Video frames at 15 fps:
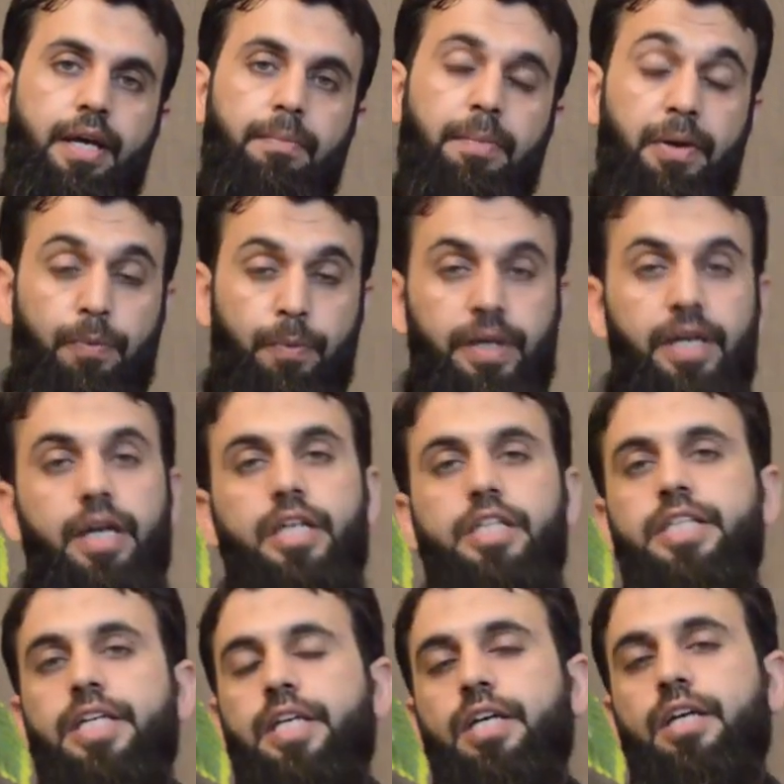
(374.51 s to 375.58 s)
But we are
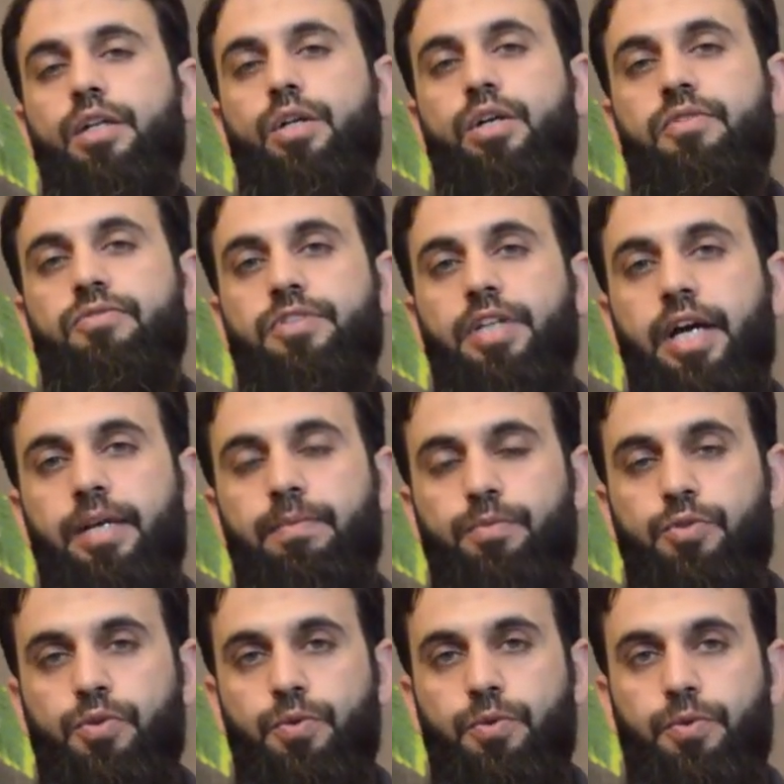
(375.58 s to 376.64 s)
taking a lot of time
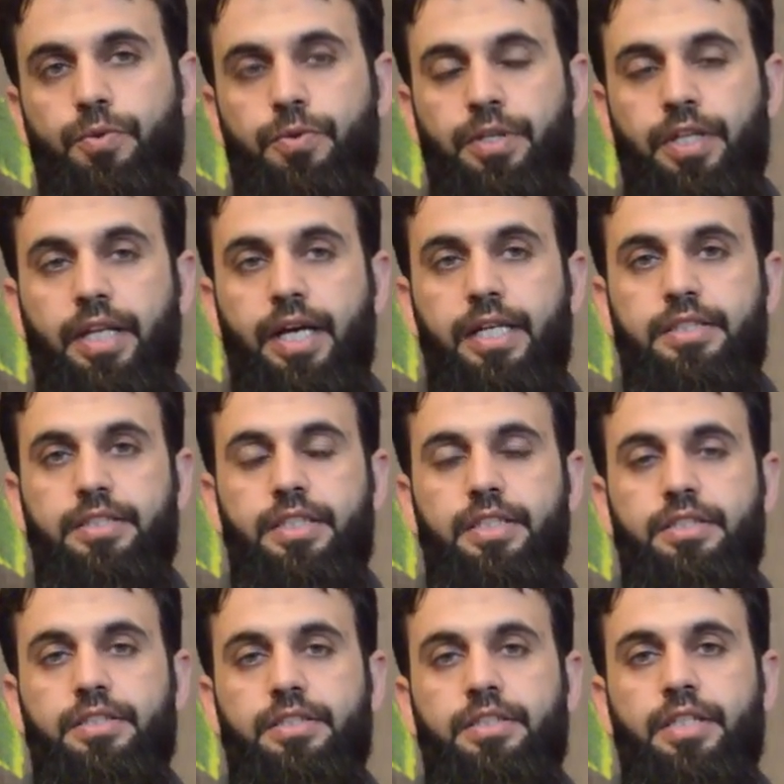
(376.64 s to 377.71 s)
to realize
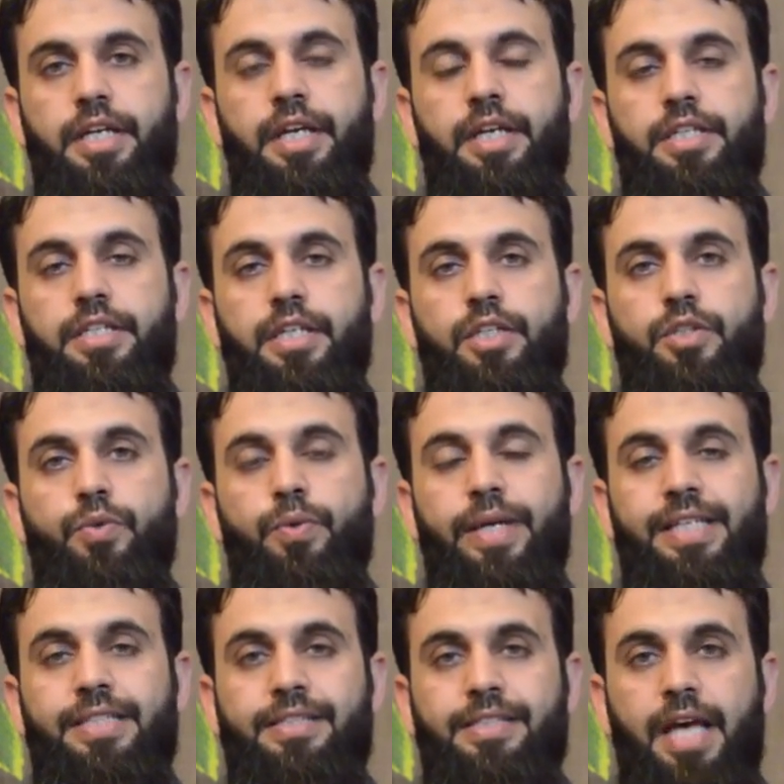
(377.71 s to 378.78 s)
it, to
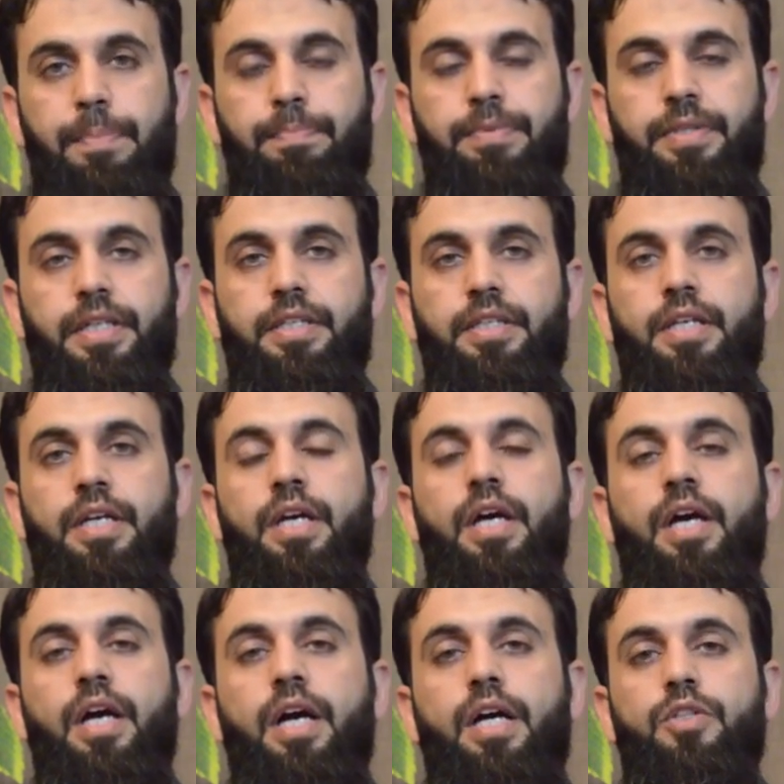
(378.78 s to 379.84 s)
accept it,
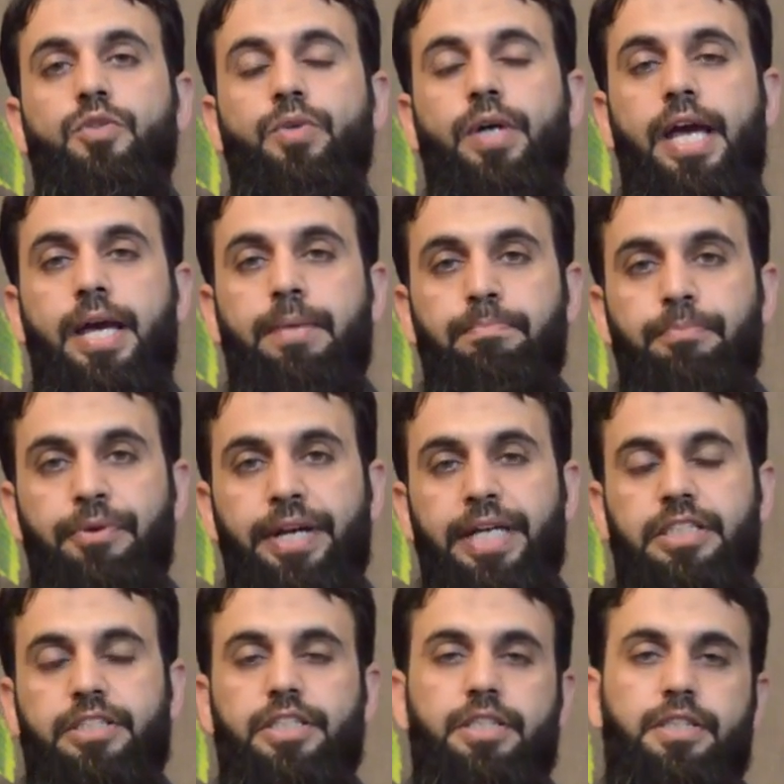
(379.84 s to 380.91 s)
to
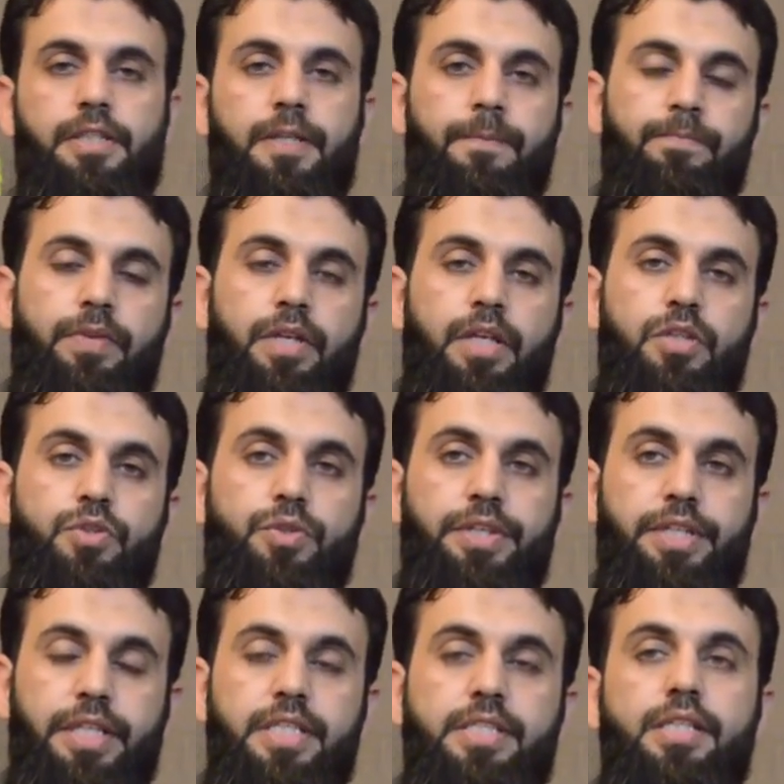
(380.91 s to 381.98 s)
embrace it. So
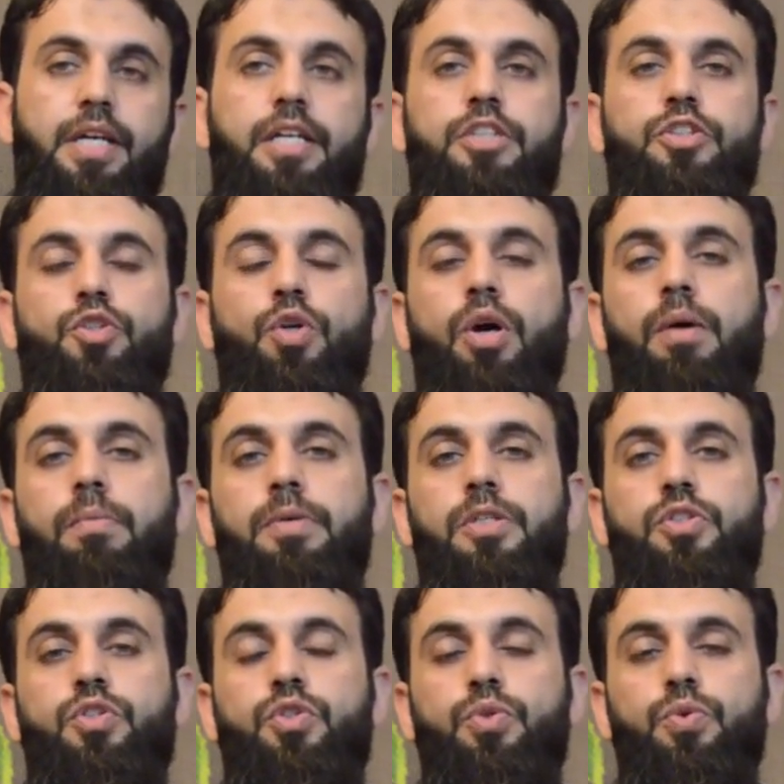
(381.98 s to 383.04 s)
it is our job
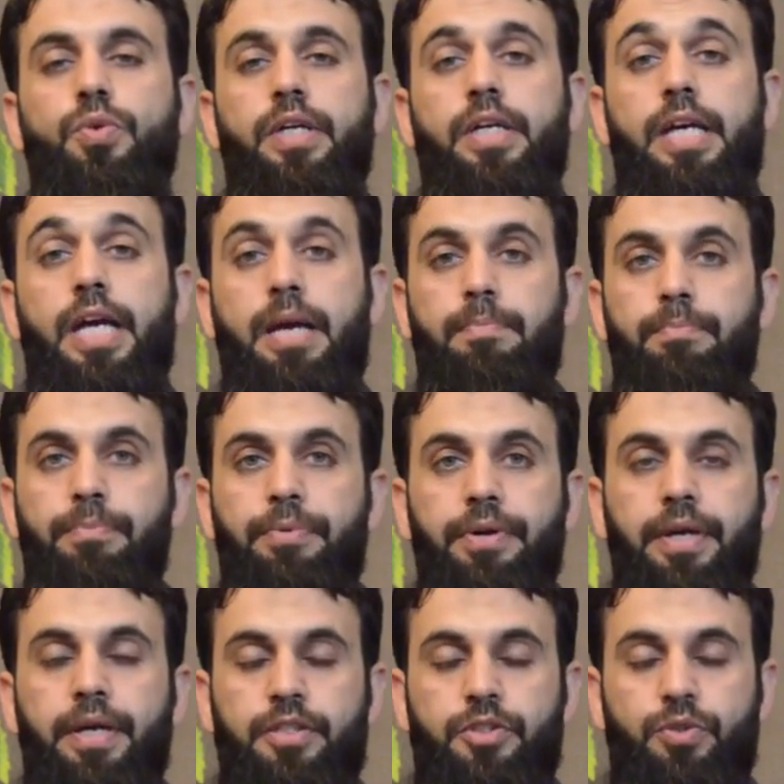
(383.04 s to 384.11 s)
to
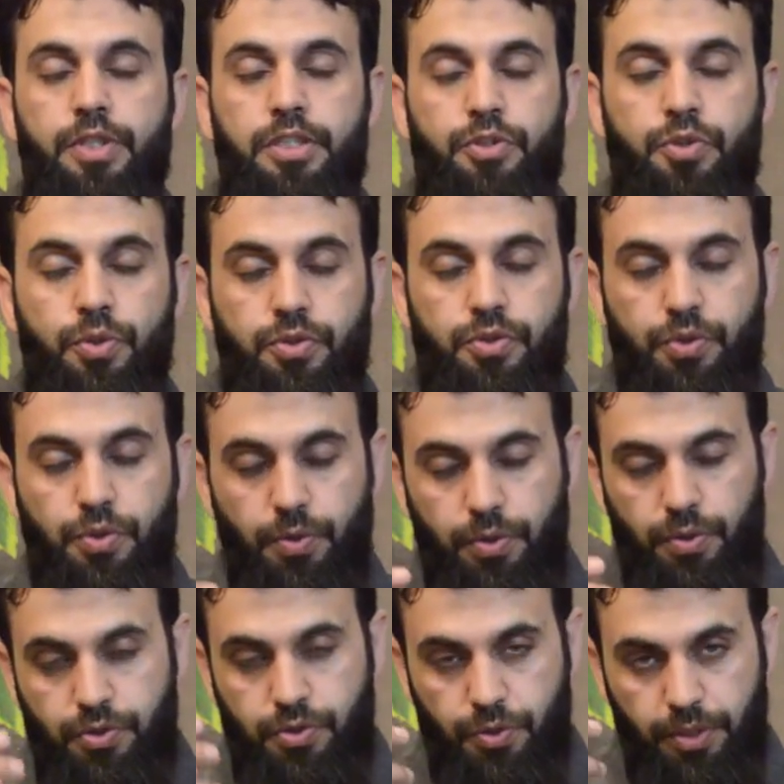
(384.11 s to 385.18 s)
embrace
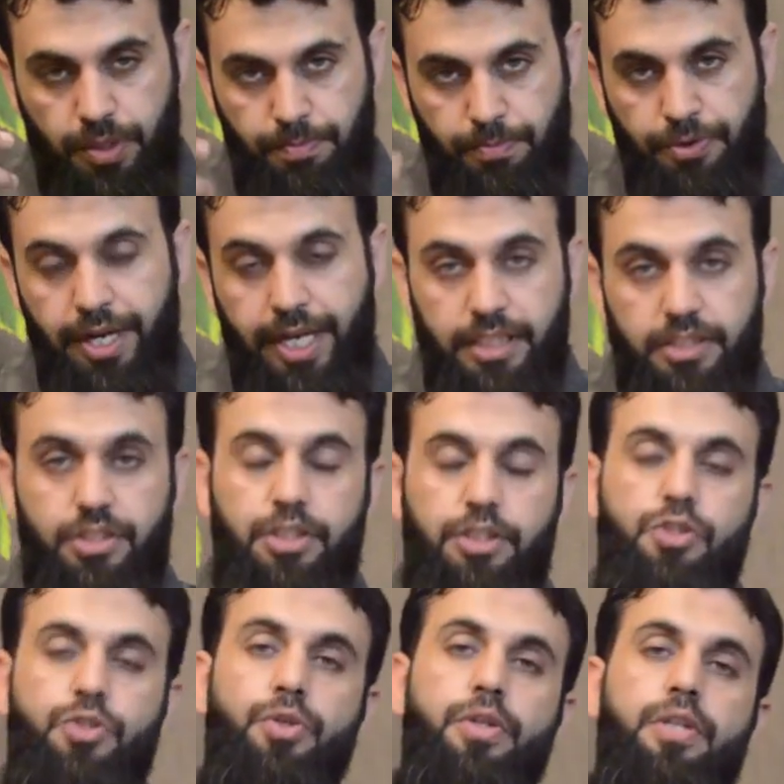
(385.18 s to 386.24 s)
the
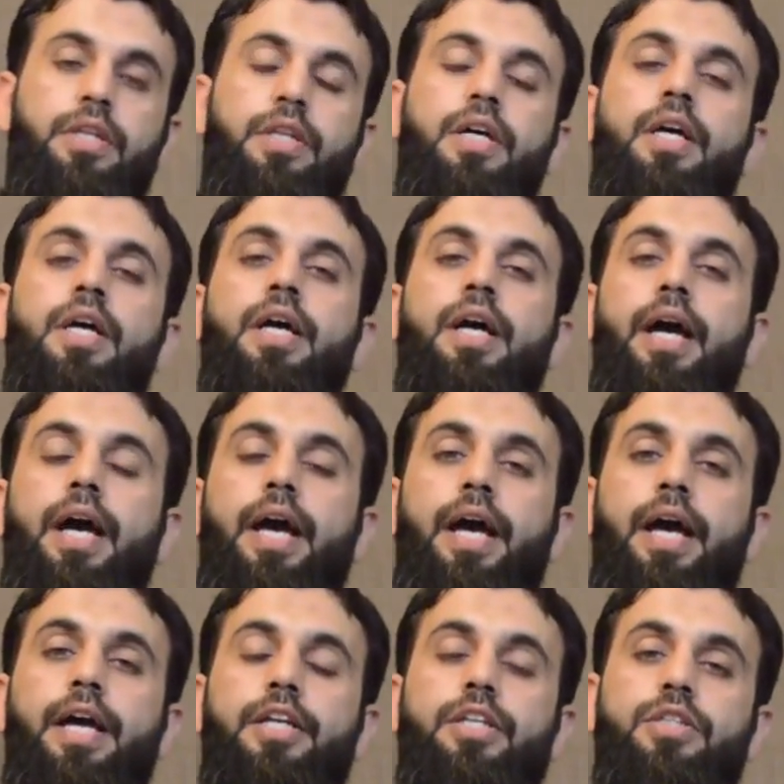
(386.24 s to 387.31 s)
truth
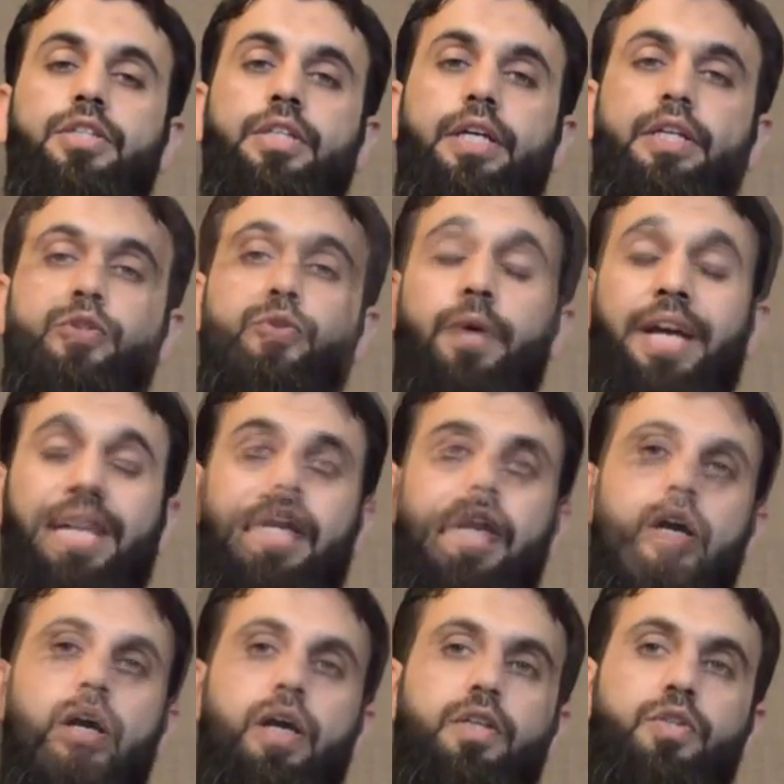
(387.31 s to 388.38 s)
and
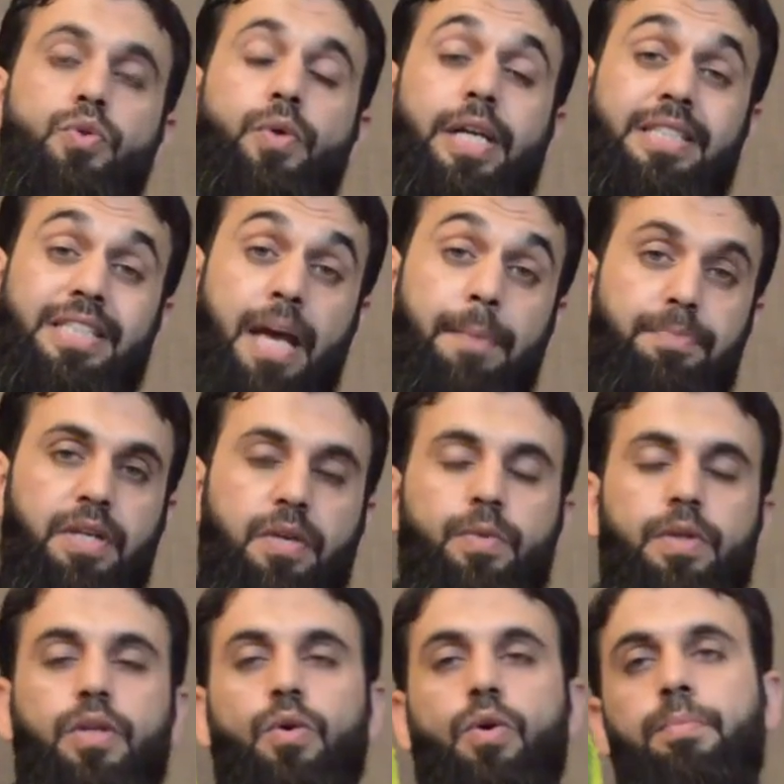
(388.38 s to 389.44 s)
to accept it
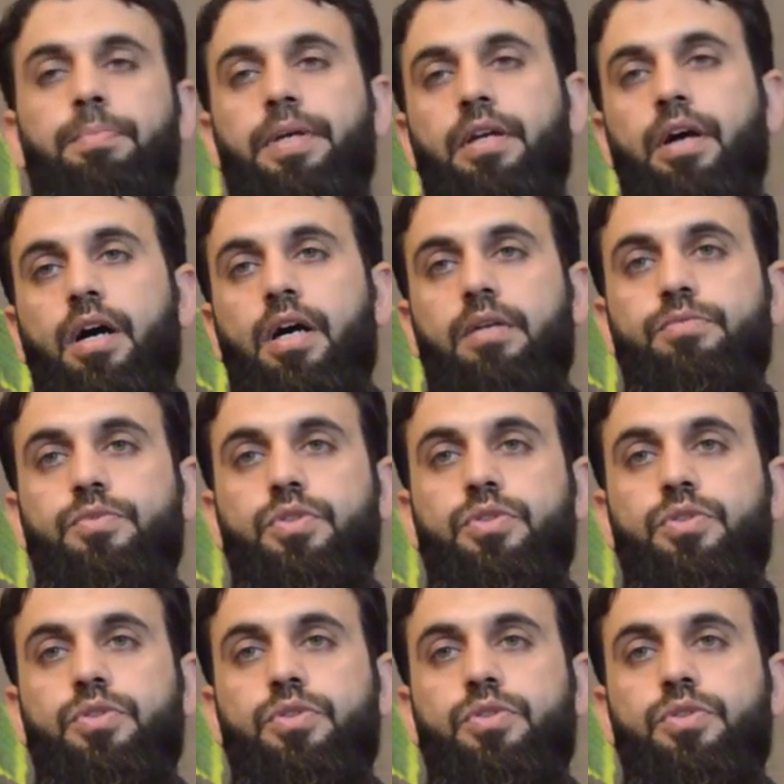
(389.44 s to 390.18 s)
with open arms.